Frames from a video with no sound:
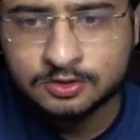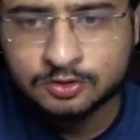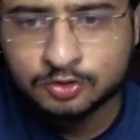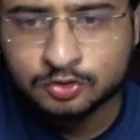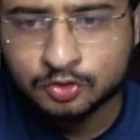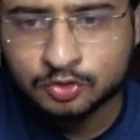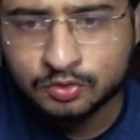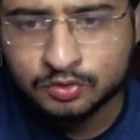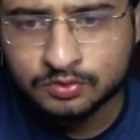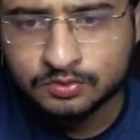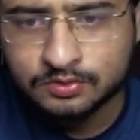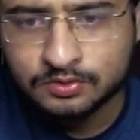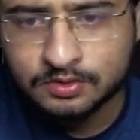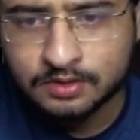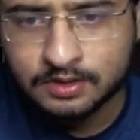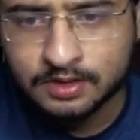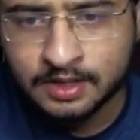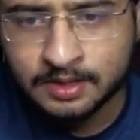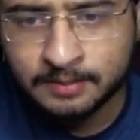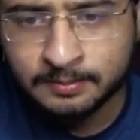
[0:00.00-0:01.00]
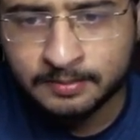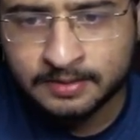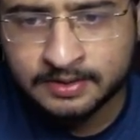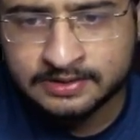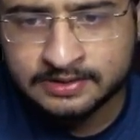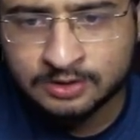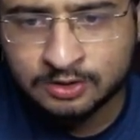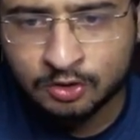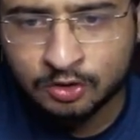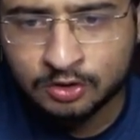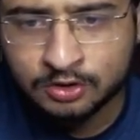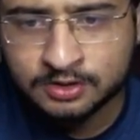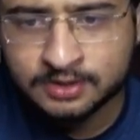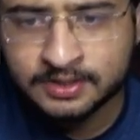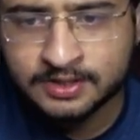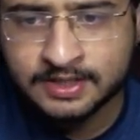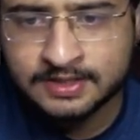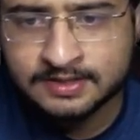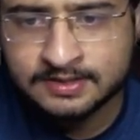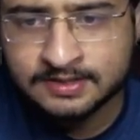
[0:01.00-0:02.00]
So I'm placing all the
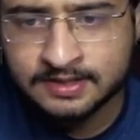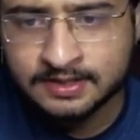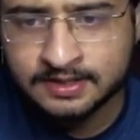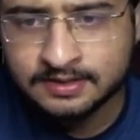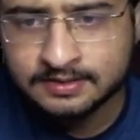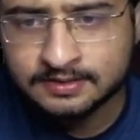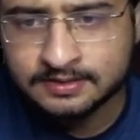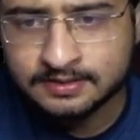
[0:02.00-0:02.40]
tiles like